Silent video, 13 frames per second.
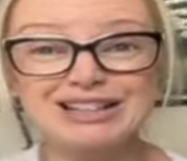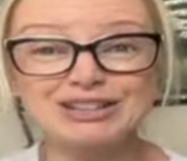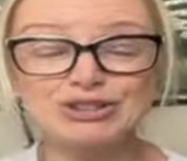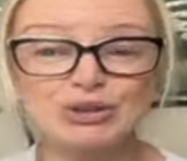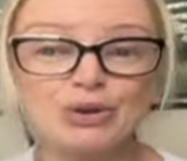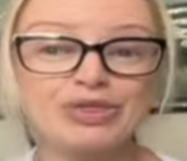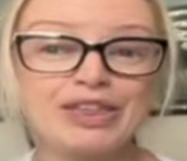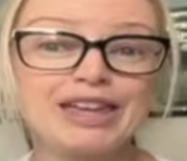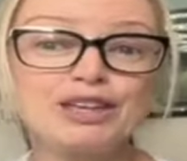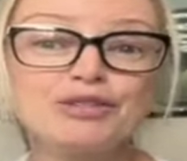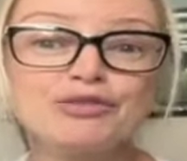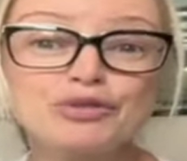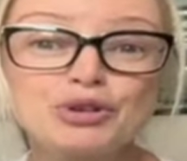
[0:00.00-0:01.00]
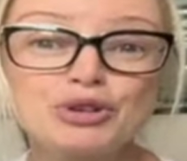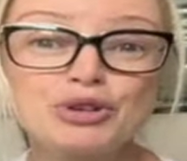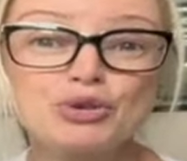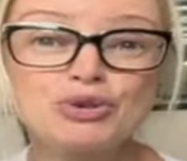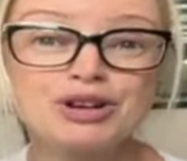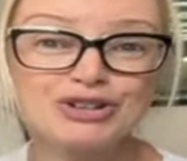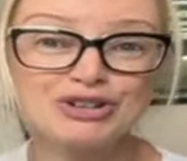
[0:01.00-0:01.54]
So thank you for
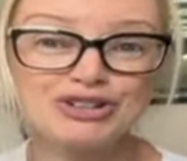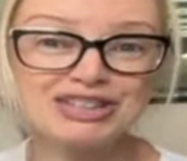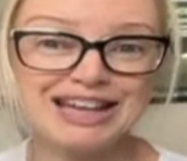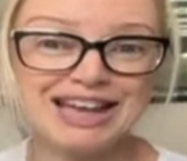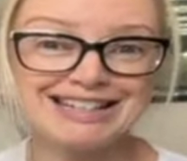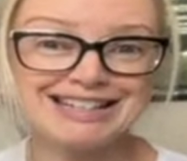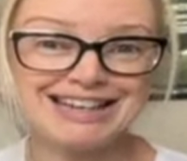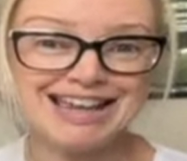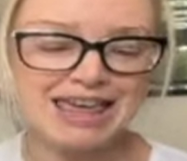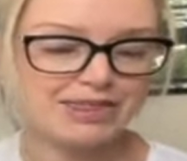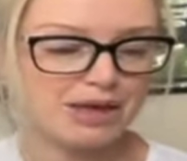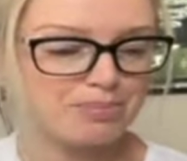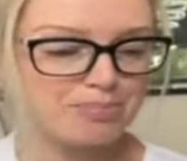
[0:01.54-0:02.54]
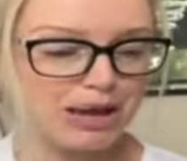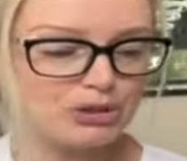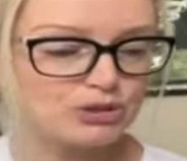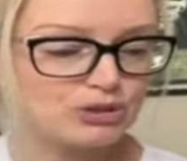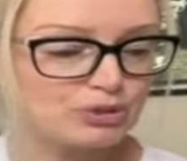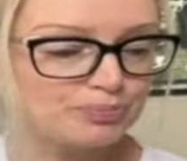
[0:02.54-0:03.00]
your understanding in that matter.